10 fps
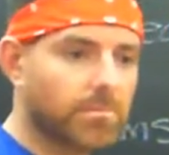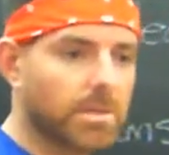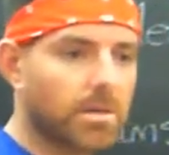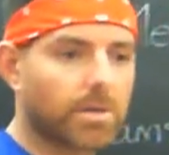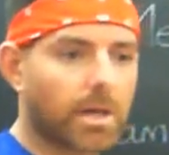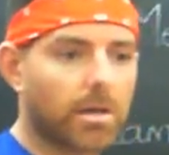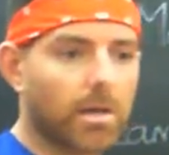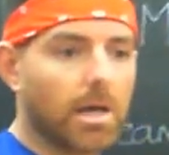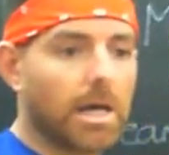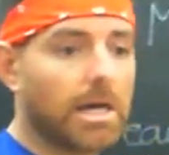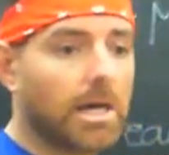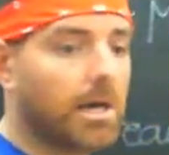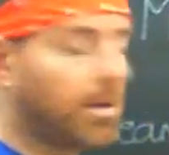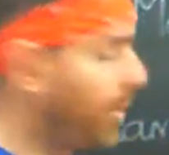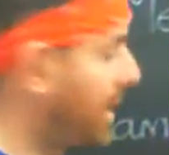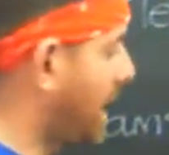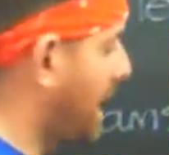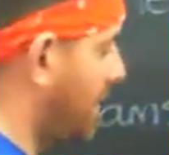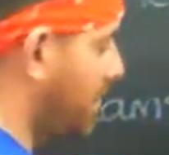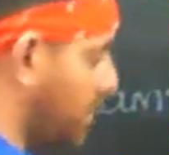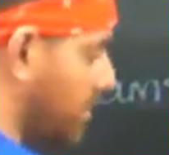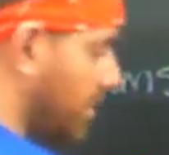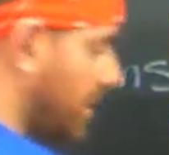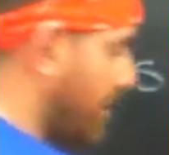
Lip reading: Okay, we can give